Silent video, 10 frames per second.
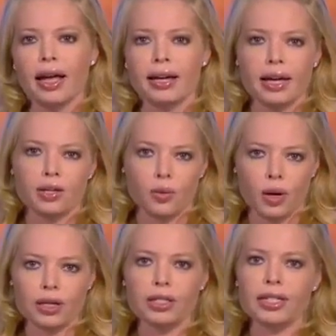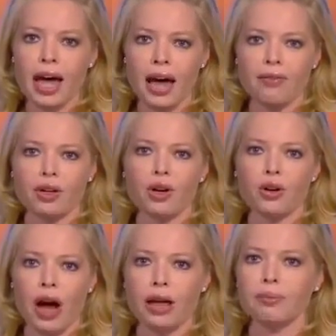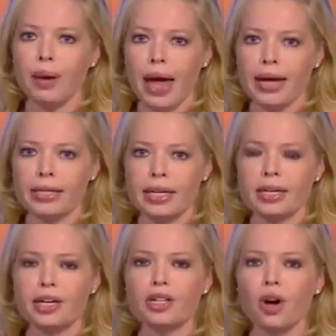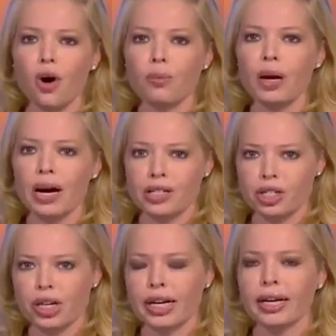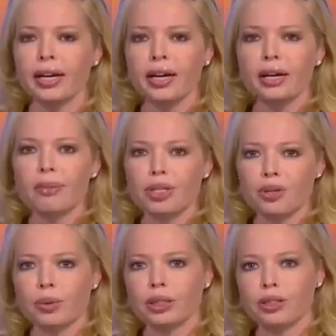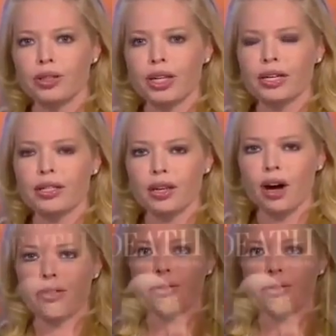and has worked to have the Quran banned in his home country. Mr. Wilders is the